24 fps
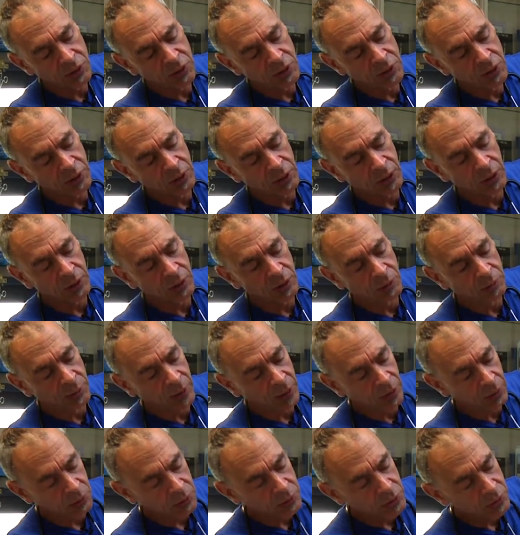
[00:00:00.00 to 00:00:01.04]
just in that little
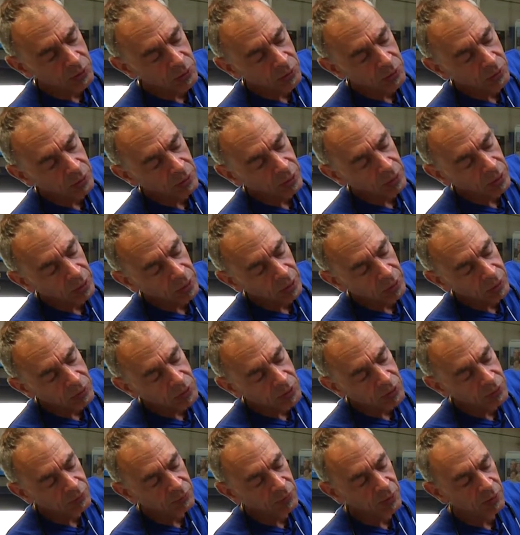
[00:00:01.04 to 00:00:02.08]
pouch. And it's
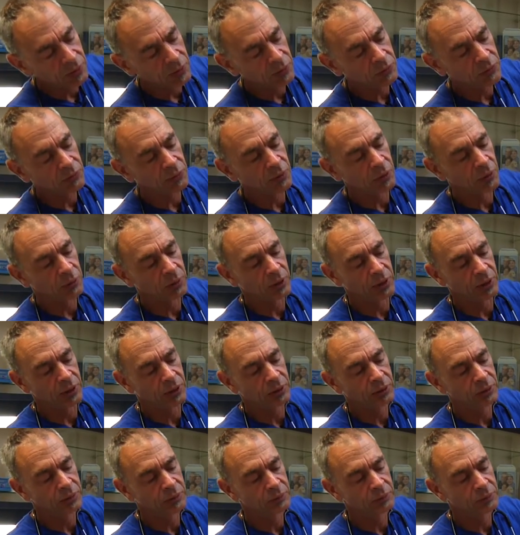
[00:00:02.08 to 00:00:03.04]
just very slowly.